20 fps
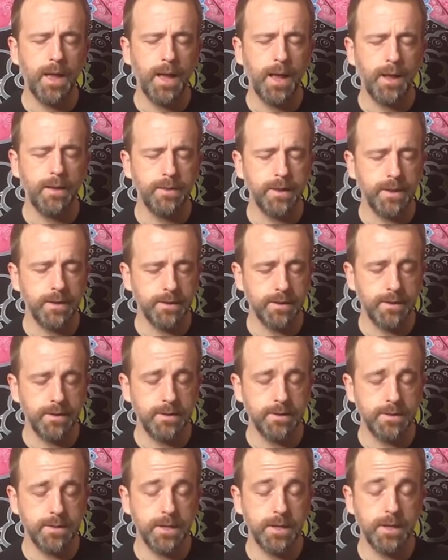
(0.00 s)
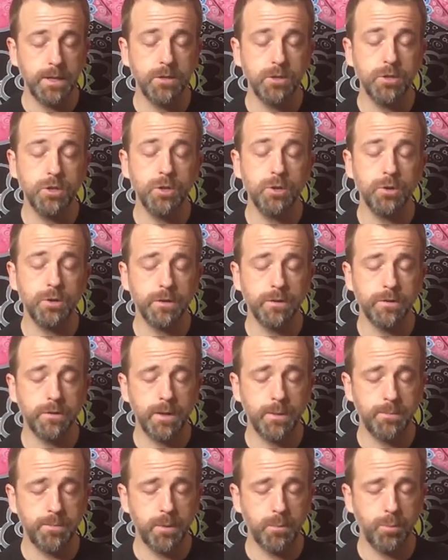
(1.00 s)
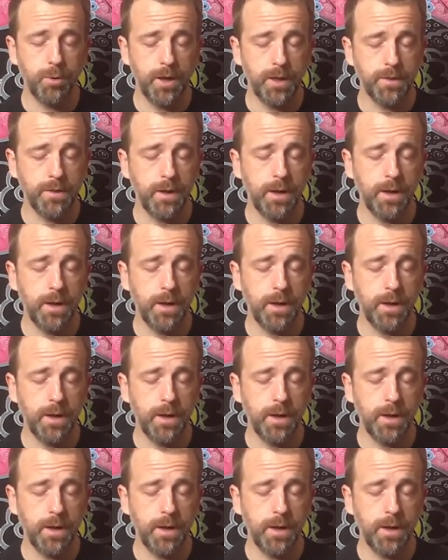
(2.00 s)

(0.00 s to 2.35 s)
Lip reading: and then continue to sip the breath